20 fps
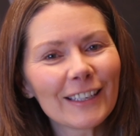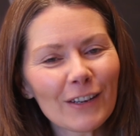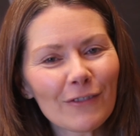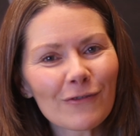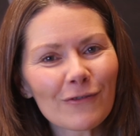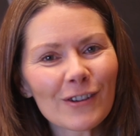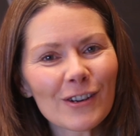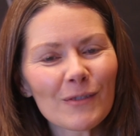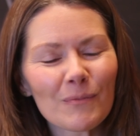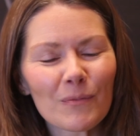
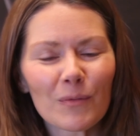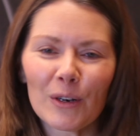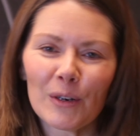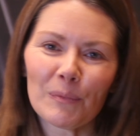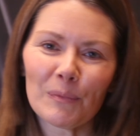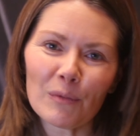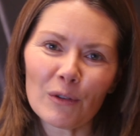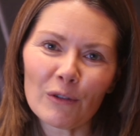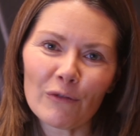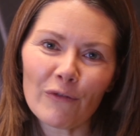different
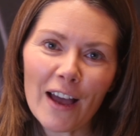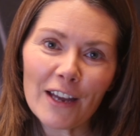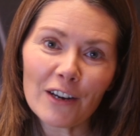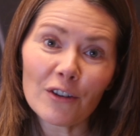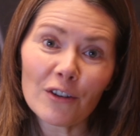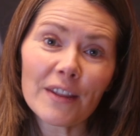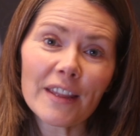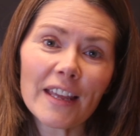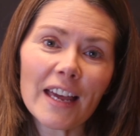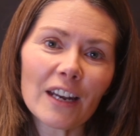print
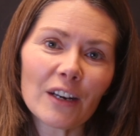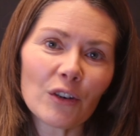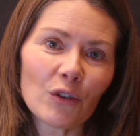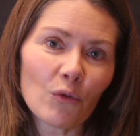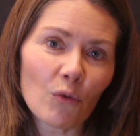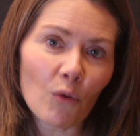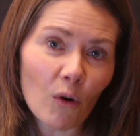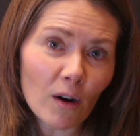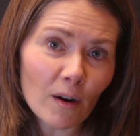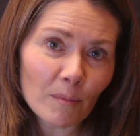provider
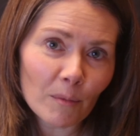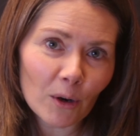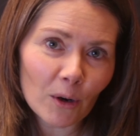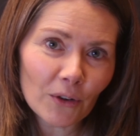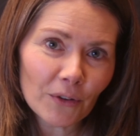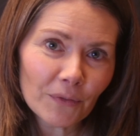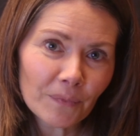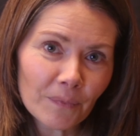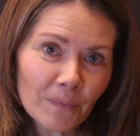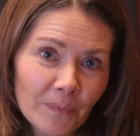than
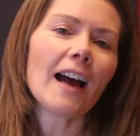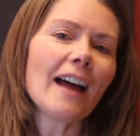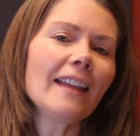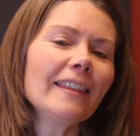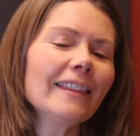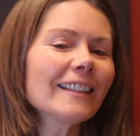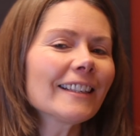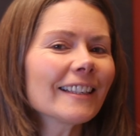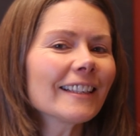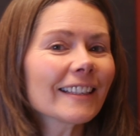normal. And
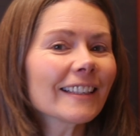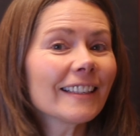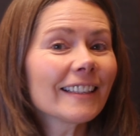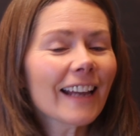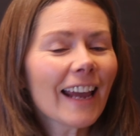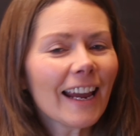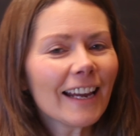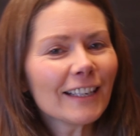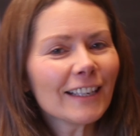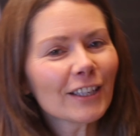this is in
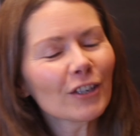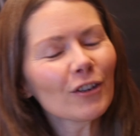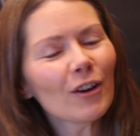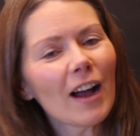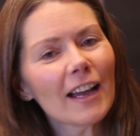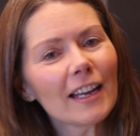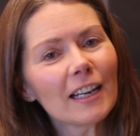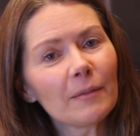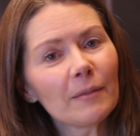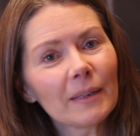case your
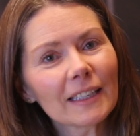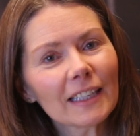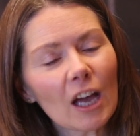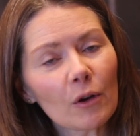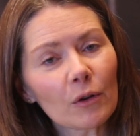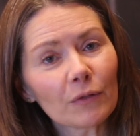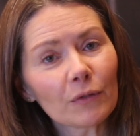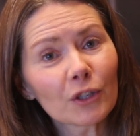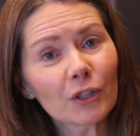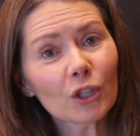item is
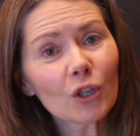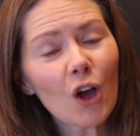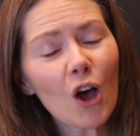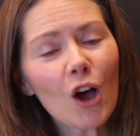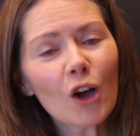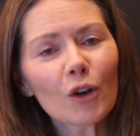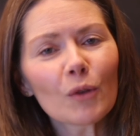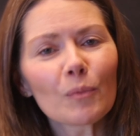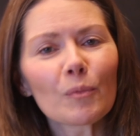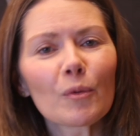out of
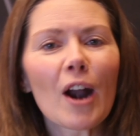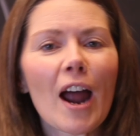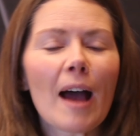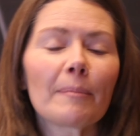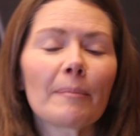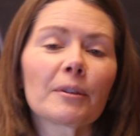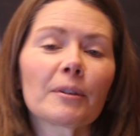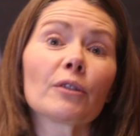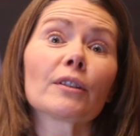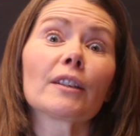stock or
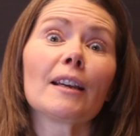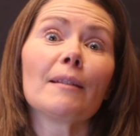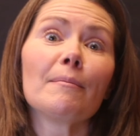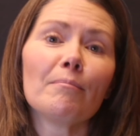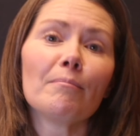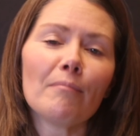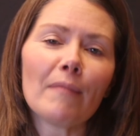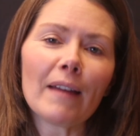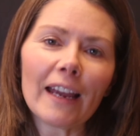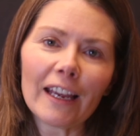perhaps there's a
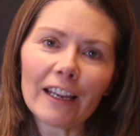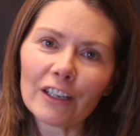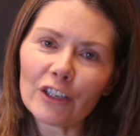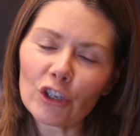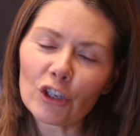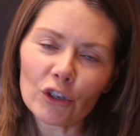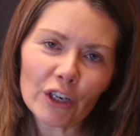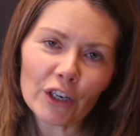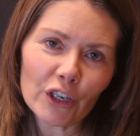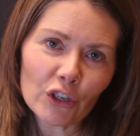
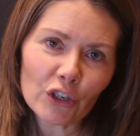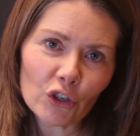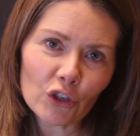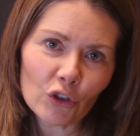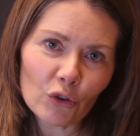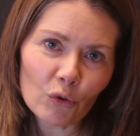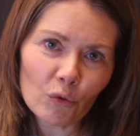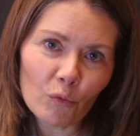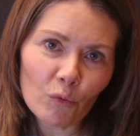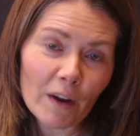major
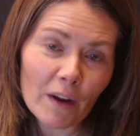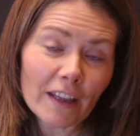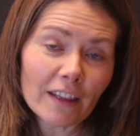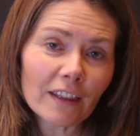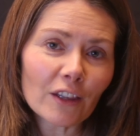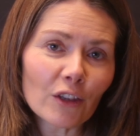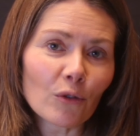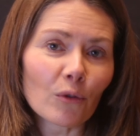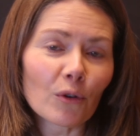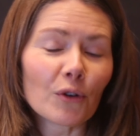issue
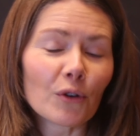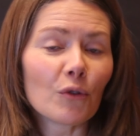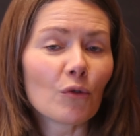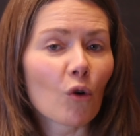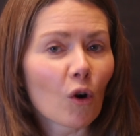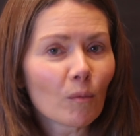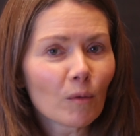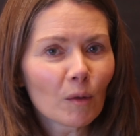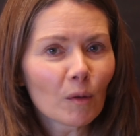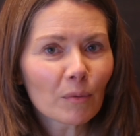with your
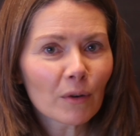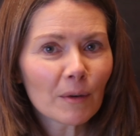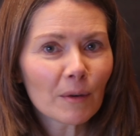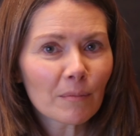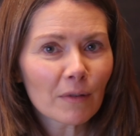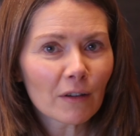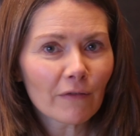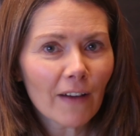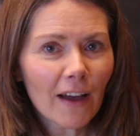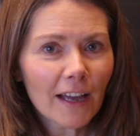normal print
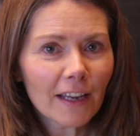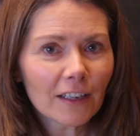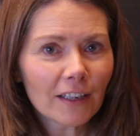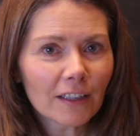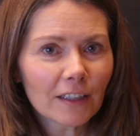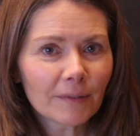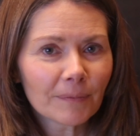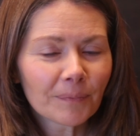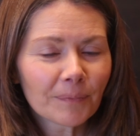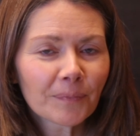
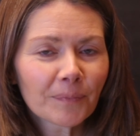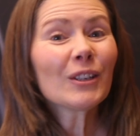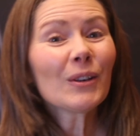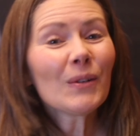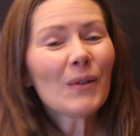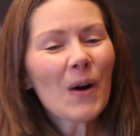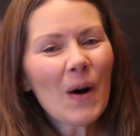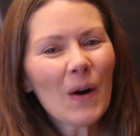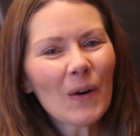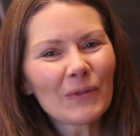provider.
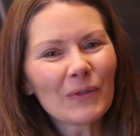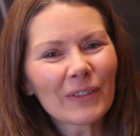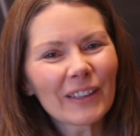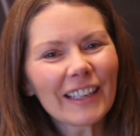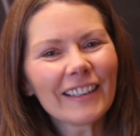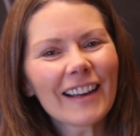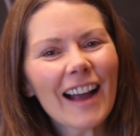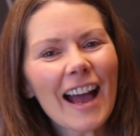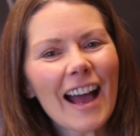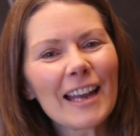So hopefully
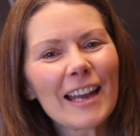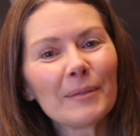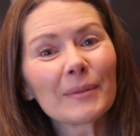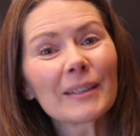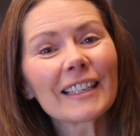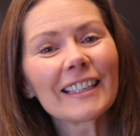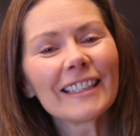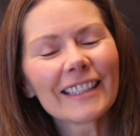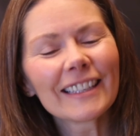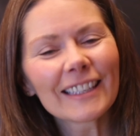your items
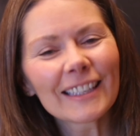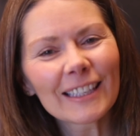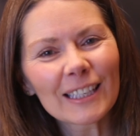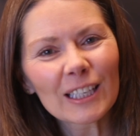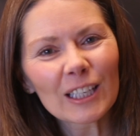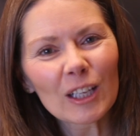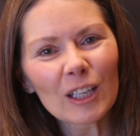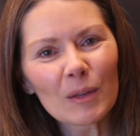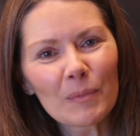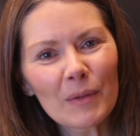can
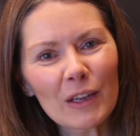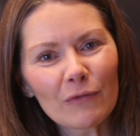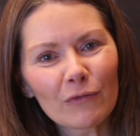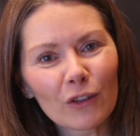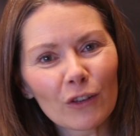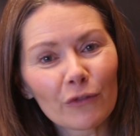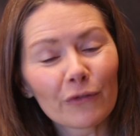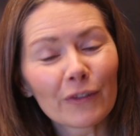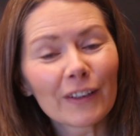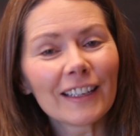still be
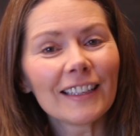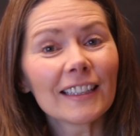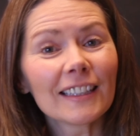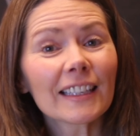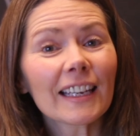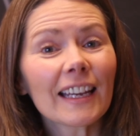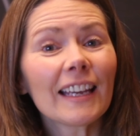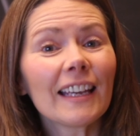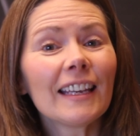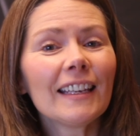fulfilled
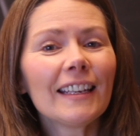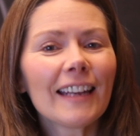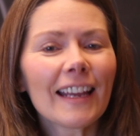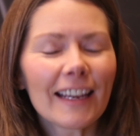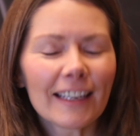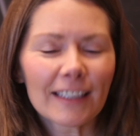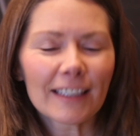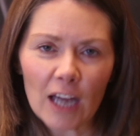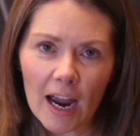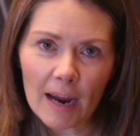in
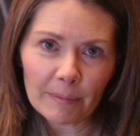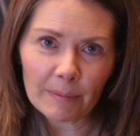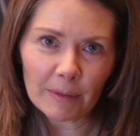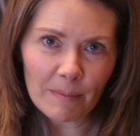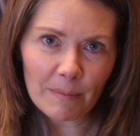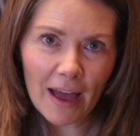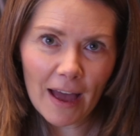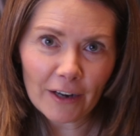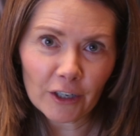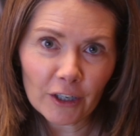a timely
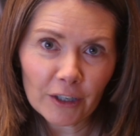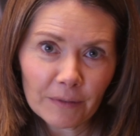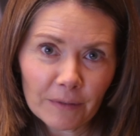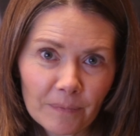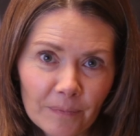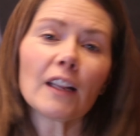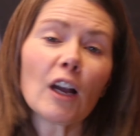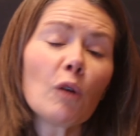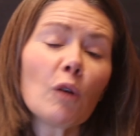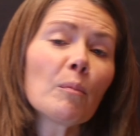manner.
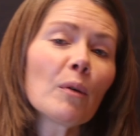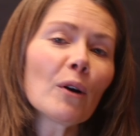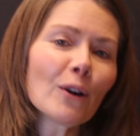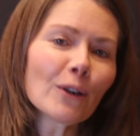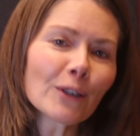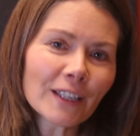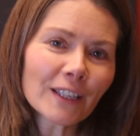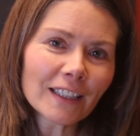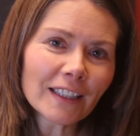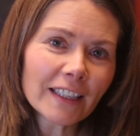Now,
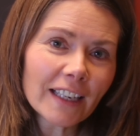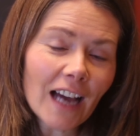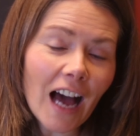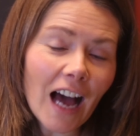personally,